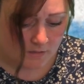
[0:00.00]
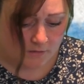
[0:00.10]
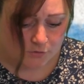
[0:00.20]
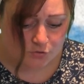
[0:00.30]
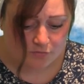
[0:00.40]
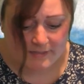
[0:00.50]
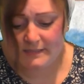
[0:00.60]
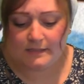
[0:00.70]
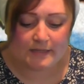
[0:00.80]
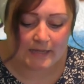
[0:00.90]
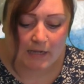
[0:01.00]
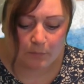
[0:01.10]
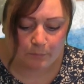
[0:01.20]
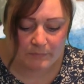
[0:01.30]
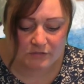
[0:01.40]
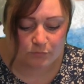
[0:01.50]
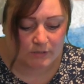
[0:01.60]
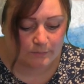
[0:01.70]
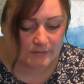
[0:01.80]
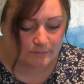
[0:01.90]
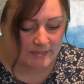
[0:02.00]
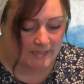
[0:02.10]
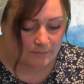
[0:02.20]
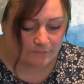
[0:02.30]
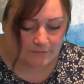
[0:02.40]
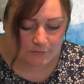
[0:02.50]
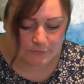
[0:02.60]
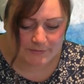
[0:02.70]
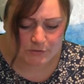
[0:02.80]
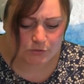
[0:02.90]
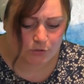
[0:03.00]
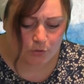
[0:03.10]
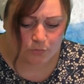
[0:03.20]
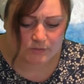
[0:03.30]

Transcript: Try to think how miserable it must make him feel to be so